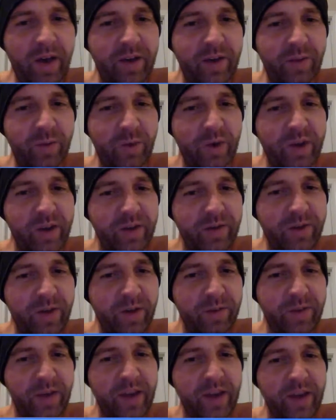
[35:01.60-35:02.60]
would he have helped
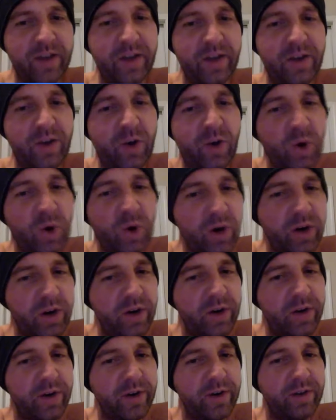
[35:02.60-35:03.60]
Hannah,
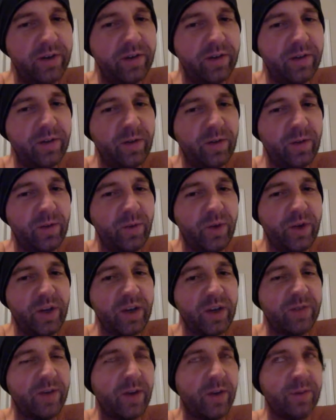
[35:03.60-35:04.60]
or would he
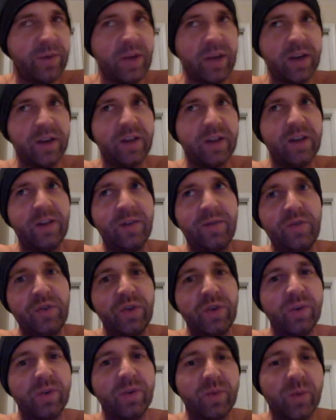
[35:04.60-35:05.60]
have helped Hannah if she
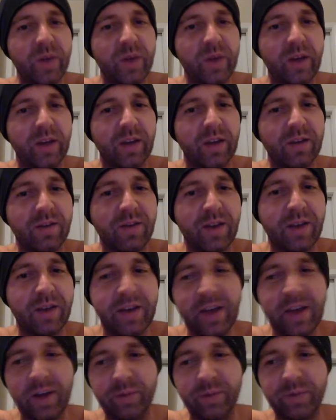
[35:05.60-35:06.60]
was winning? And he
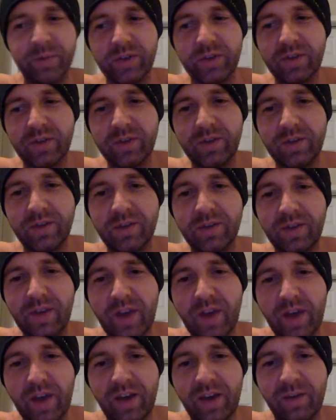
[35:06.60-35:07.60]
helped
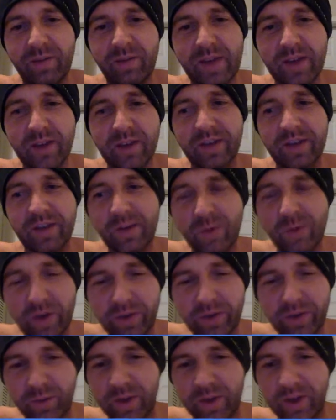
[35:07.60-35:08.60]
Ken because he was
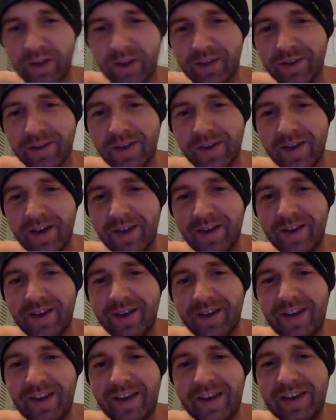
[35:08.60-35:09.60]
winning,
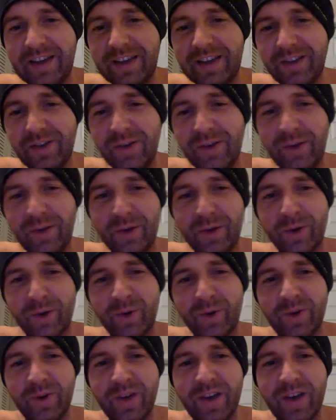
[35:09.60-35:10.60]
and he knew.
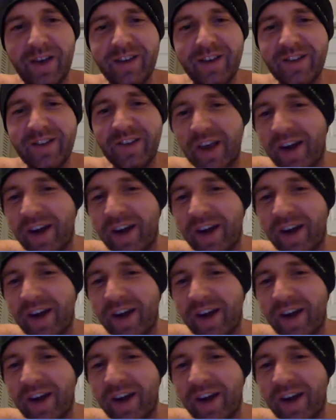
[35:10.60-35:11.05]
See,